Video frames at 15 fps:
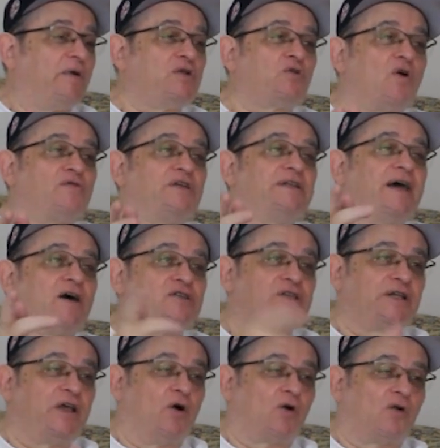Then we drove to
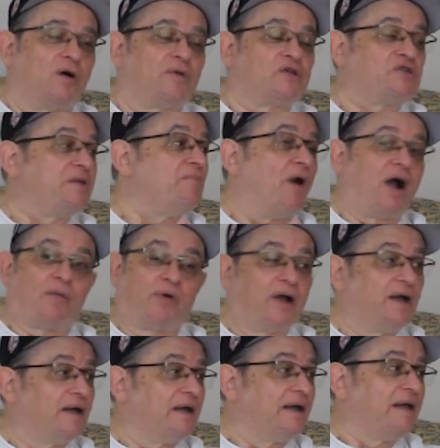Dell City, Oklahoma to see
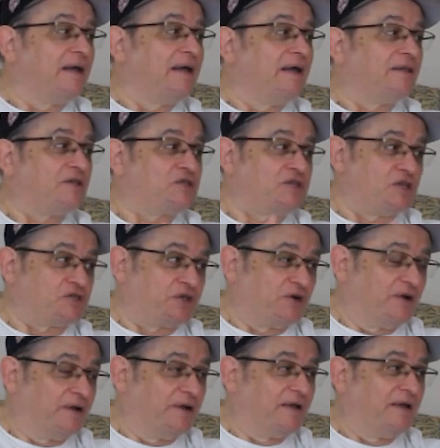Barbara, the
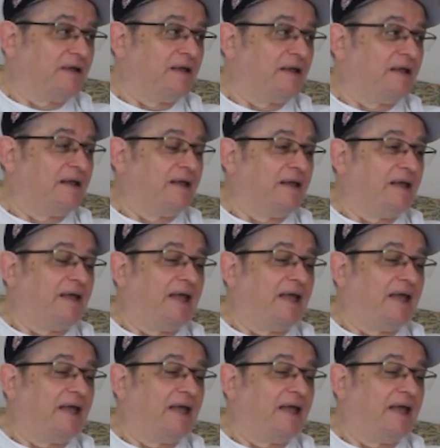sister. Okay.